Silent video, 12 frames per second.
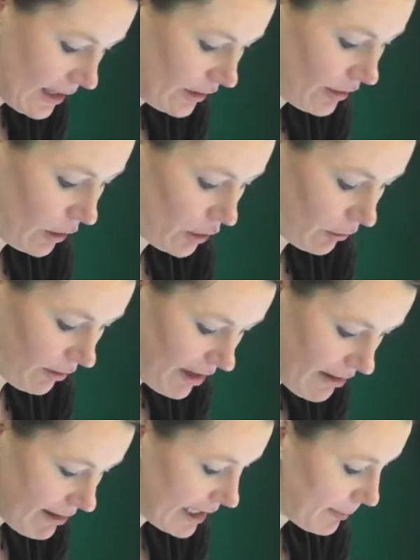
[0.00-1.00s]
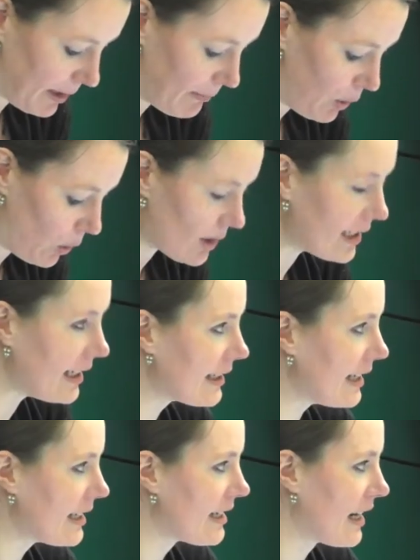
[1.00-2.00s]
social theory has been imported
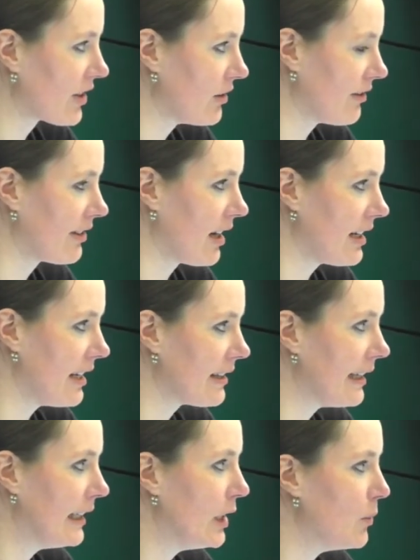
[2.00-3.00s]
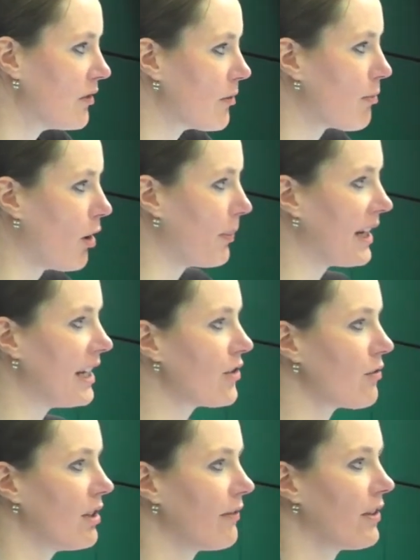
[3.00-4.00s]
into international studies in lieu of a proper
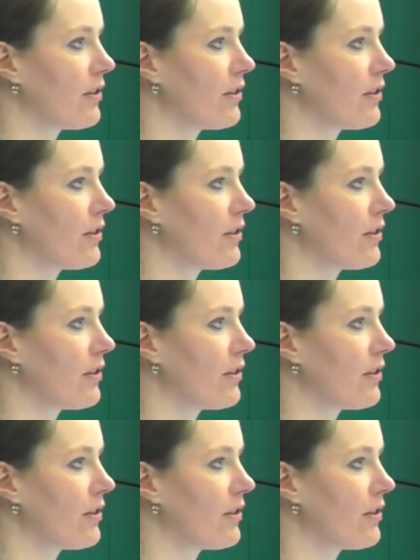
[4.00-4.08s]
history of the